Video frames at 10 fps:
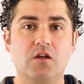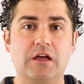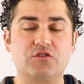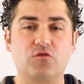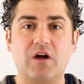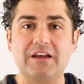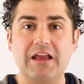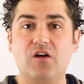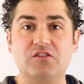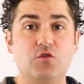And so right
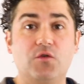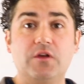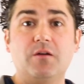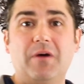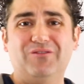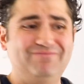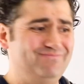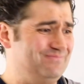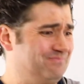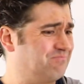now, as you think about,
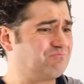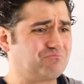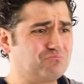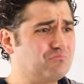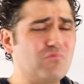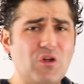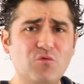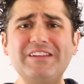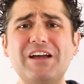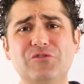
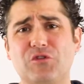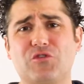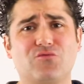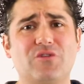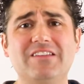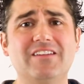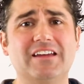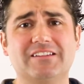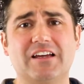write down the 3 things